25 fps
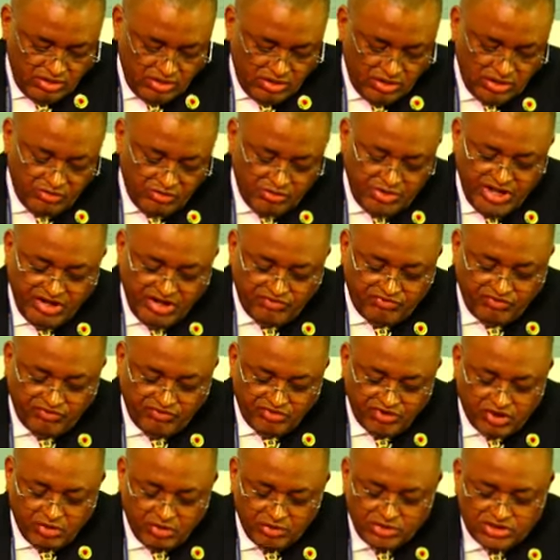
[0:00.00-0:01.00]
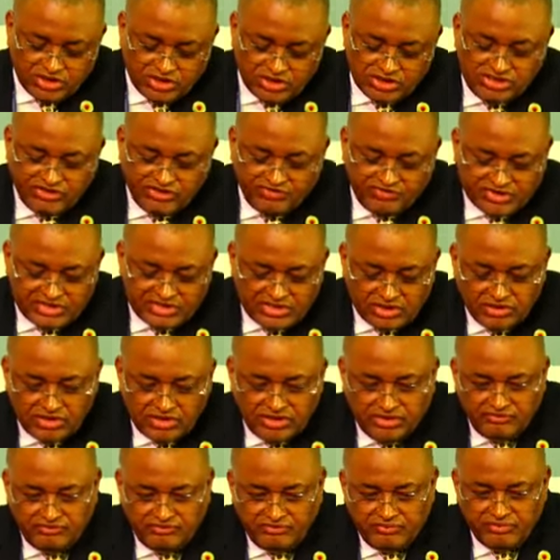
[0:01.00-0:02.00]
On behalf of the Commission Chief
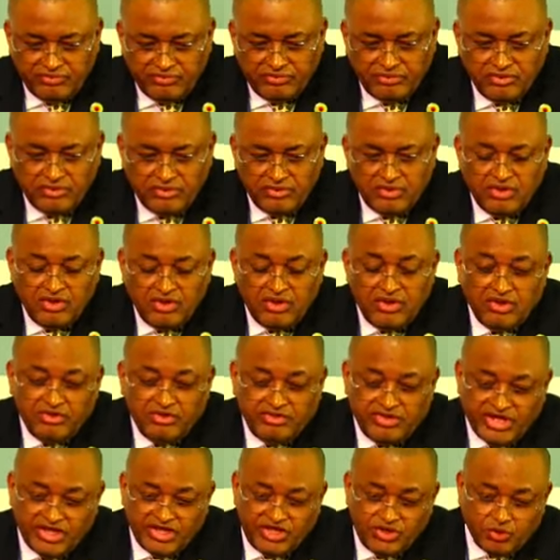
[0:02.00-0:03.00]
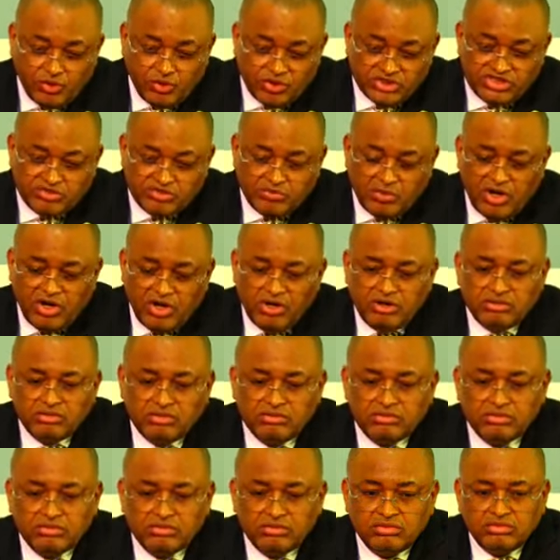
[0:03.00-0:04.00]
Executive, thank you once more.
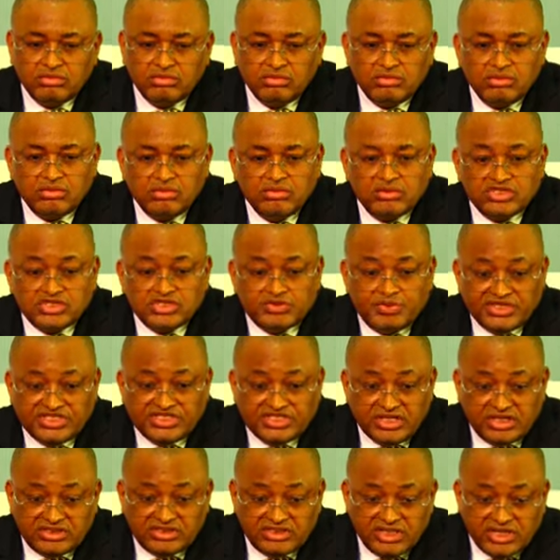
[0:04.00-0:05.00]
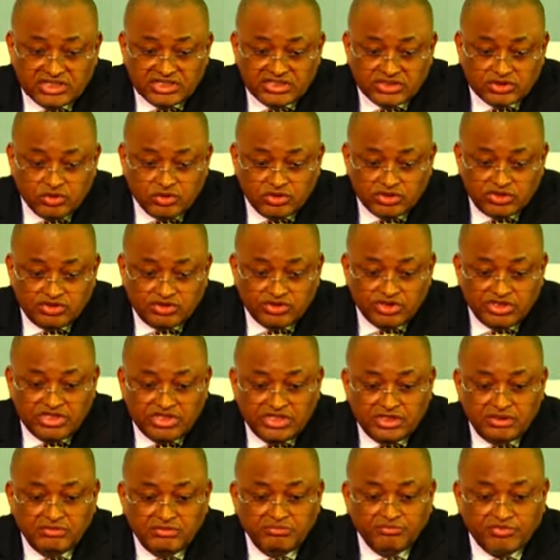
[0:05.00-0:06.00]
Special thanks goes to
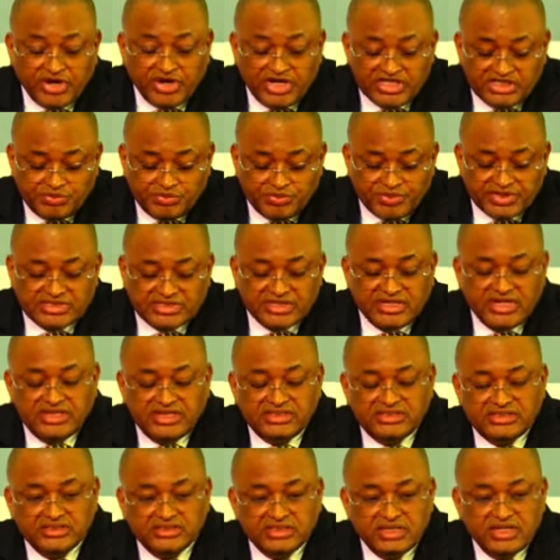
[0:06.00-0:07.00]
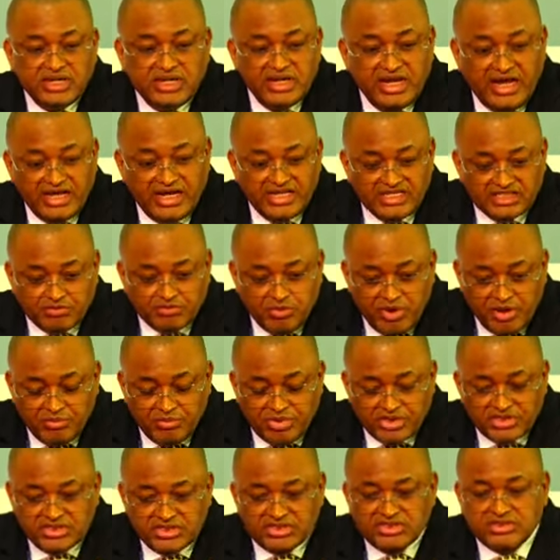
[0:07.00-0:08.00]
the branch president and his
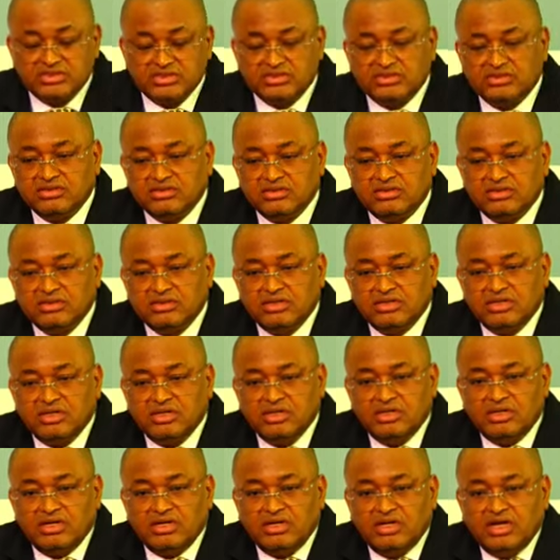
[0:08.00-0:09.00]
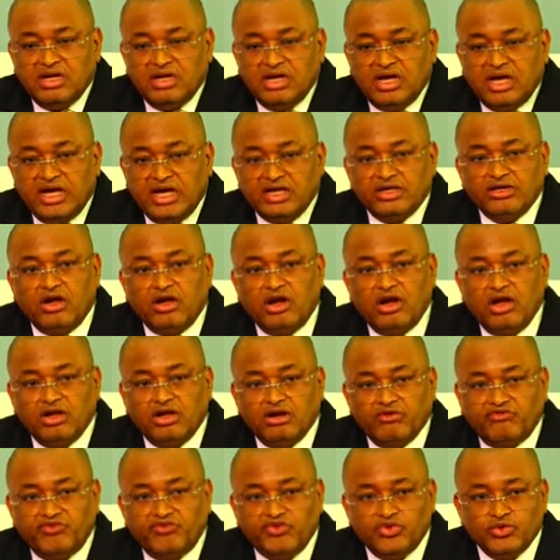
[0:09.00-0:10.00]
members and all
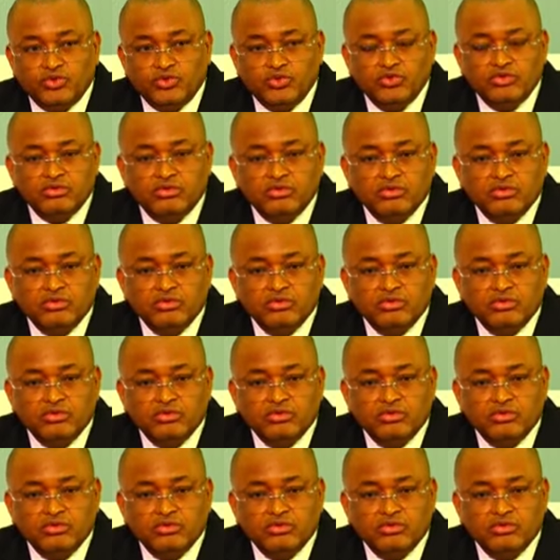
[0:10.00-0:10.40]
of you